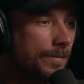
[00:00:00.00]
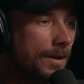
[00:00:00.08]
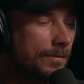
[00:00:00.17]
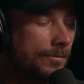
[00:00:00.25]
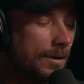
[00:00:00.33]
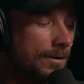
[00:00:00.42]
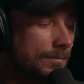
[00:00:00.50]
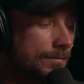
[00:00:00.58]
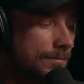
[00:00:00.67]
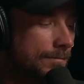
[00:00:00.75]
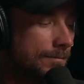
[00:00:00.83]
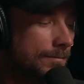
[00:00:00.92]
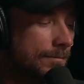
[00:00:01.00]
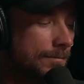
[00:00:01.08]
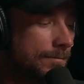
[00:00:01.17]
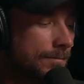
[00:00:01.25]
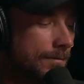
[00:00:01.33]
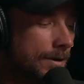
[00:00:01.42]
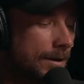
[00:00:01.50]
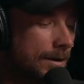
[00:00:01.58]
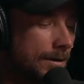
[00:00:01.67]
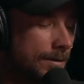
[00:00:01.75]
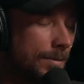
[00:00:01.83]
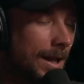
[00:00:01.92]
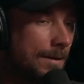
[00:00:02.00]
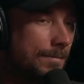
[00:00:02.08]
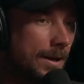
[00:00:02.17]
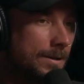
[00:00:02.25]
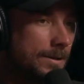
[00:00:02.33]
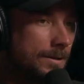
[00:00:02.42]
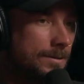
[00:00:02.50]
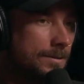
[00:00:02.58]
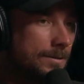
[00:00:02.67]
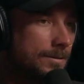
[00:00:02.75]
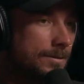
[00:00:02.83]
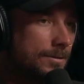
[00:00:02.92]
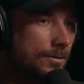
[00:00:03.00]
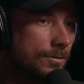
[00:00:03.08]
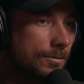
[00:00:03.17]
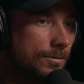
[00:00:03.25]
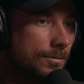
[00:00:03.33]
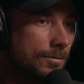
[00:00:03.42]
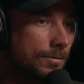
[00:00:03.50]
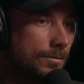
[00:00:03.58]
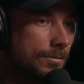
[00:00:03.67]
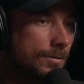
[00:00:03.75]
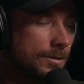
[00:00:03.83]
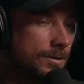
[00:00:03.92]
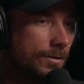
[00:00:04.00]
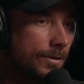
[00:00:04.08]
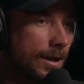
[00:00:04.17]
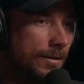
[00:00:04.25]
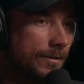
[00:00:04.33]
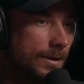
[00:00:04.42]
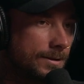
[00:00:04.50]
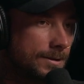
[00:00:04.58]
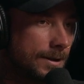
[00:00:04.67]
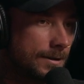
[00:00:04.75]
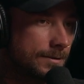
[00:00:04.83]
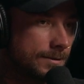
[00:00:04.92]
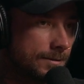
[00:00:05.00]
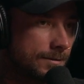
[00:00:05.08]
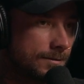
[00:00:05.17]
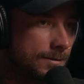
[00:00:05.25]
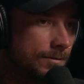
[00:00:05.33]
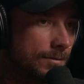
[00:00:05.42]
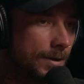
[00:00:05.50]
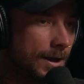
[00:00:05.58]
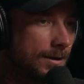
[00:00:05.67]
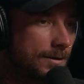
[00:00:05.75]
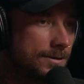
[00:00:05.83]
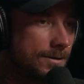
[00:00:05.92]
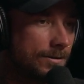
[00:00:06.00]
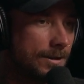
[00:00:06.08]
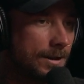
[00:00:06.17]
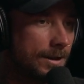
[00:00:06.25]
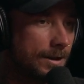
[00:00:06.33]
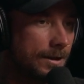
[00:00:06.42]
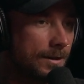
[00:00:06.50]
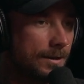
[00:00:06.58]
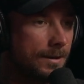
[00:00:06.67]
from uh, the Blackmagics to the Sony FX6, so yep. we're back in Sony land.